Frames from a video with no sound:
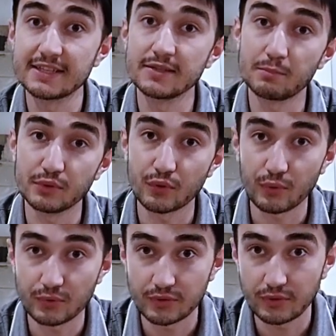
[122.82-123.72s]
that you put
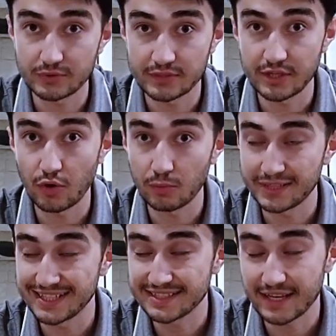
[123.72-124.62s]
on the
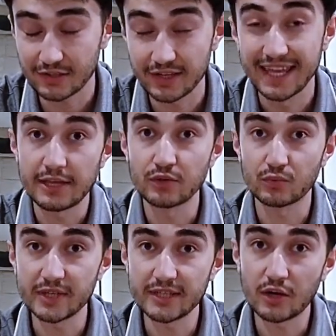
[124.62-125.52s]
OBD scanner and you
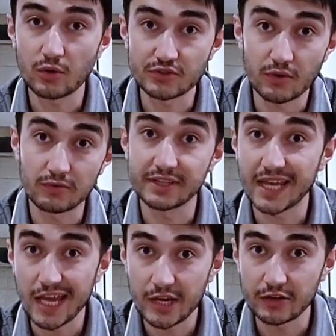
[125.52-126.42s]
read the codes over the
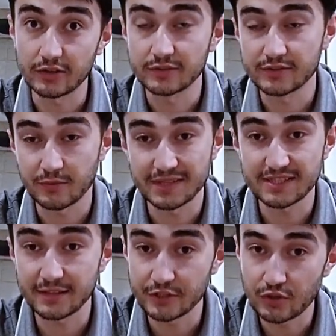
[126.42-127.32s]
air. So
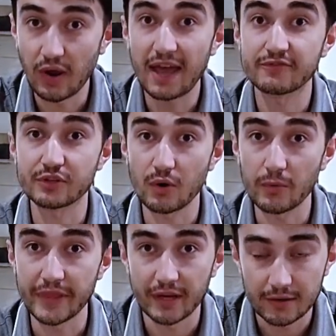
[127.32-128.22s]
basically you don't have to go
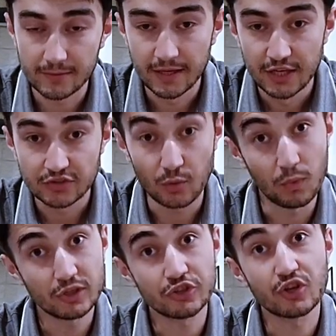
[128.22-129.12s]
there. So we
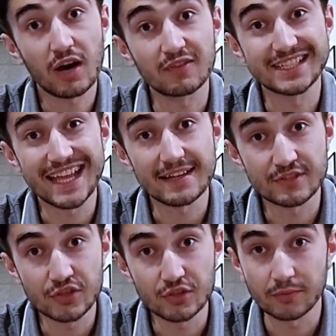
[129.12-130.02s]
wanted to cover that
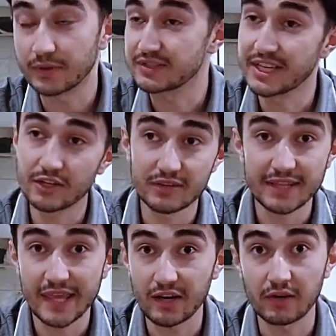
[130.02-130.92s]
too, because here and
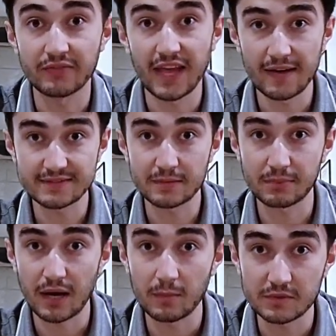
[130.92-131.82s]
there we have some
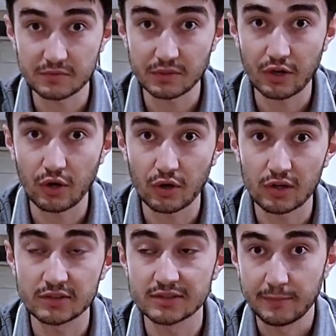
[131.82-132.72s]
problems with the
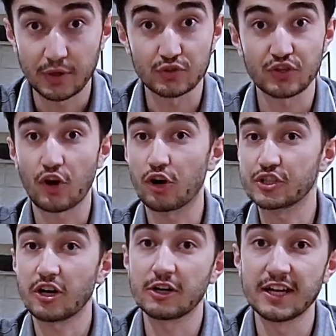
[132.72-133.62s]
cars because the
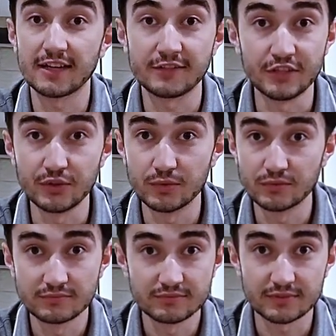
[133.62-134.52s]
cars are not new.
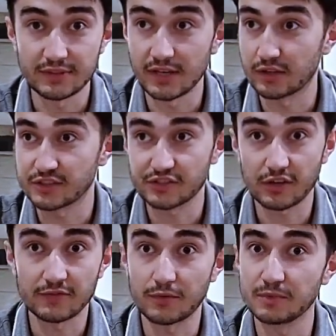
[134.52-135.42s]
They are
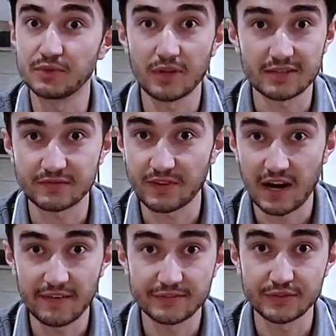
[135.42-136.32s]
starting from
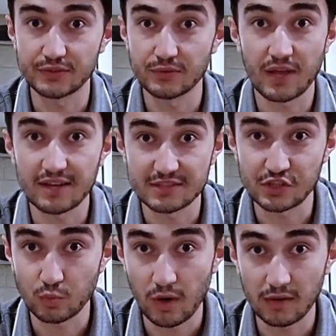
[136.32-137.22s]
2005 to
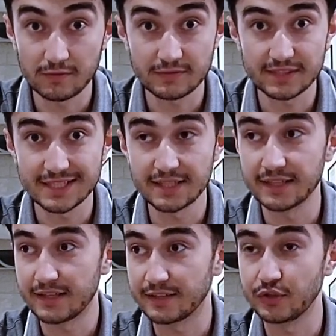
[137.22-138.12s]
2012.
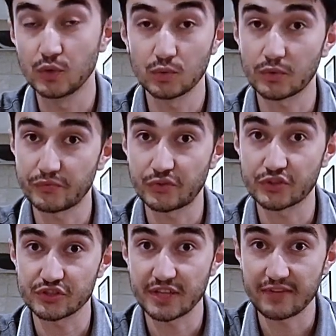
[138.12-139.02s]
The newer
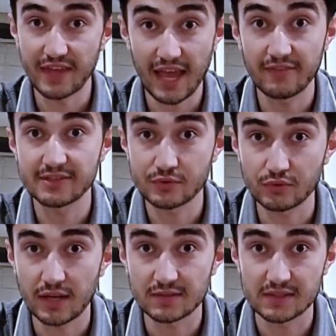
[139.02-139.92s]
version that we have is
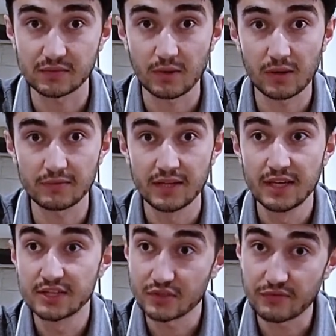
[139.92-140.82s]
2012.
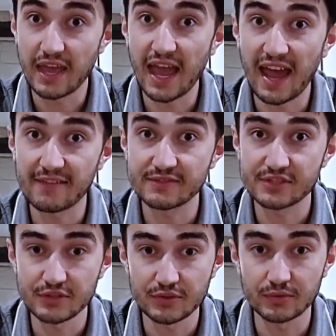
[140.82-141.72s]
So we have
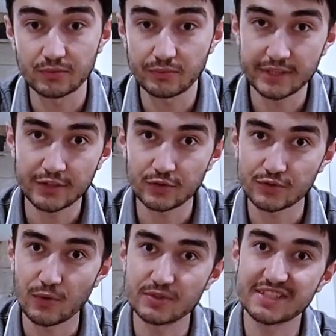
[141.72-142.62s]
to read those
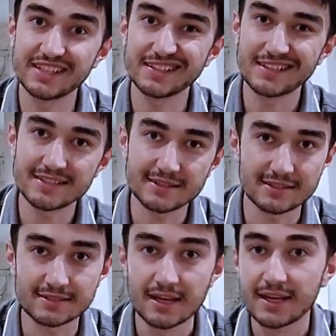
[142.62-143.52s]
codes in
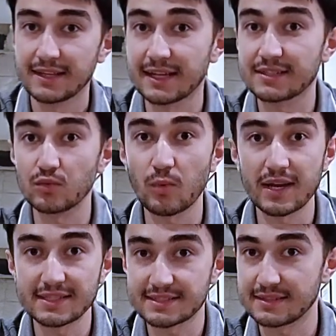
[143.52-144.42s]
distance, not to
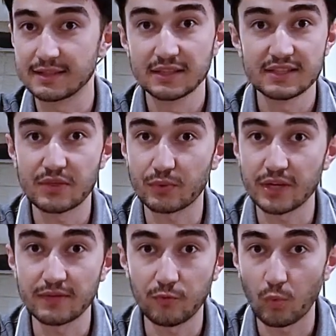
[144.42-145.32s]
waste
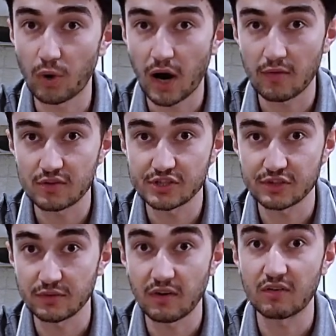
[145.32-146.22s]
3-4 hours
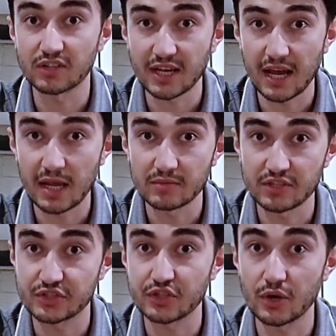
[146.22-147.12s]
of our time
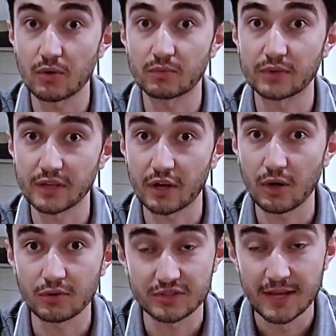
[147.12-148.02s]
just to go and read the codes.